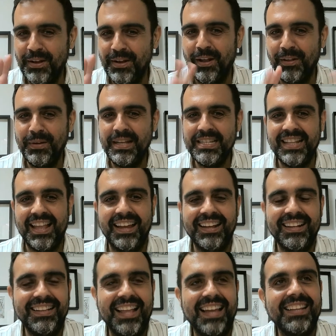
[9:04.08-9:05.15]
always
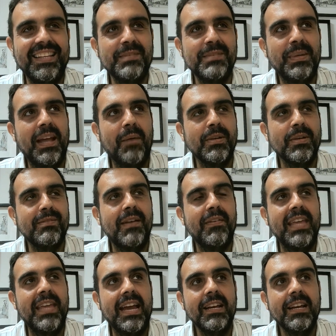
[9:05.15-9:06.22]
like like this when I was very
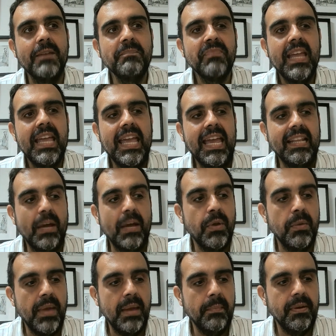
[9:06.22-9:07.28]
young. And I
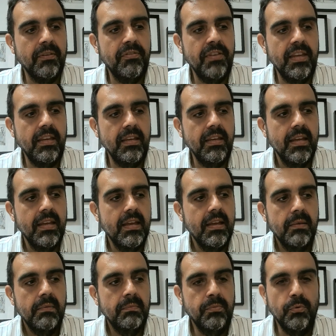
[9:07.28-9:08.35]
remember being
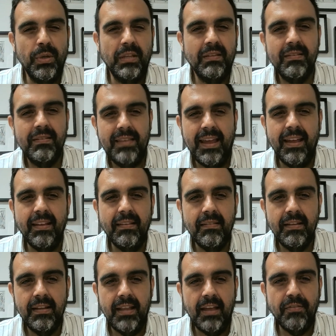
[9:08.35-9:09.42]
with 10,
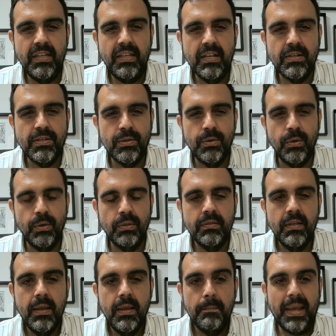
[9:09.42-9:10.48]
11 years old,
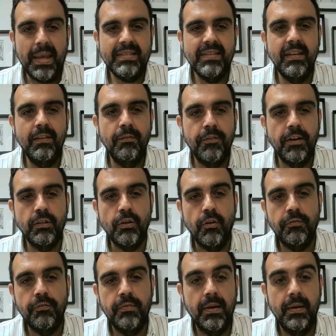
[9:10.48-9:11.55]
passing in front
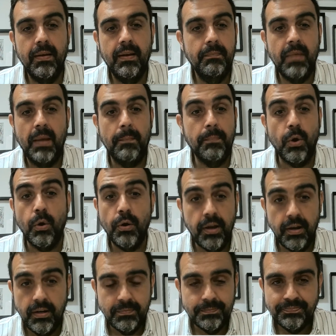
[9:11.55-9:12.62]
of uh, a
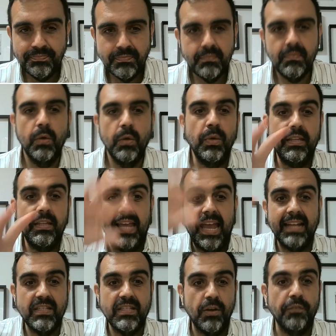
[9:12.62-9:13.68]
broker with the
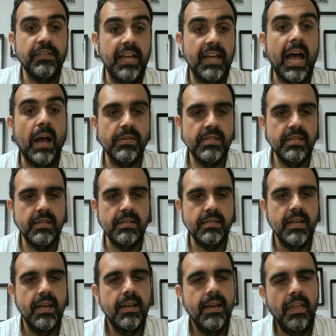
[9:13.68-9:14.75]
ads of the houses
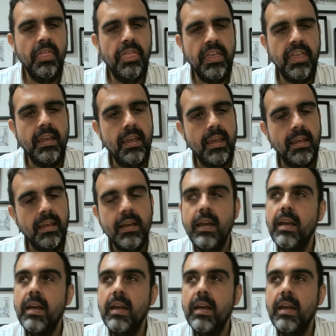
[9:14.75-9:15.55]
and thinking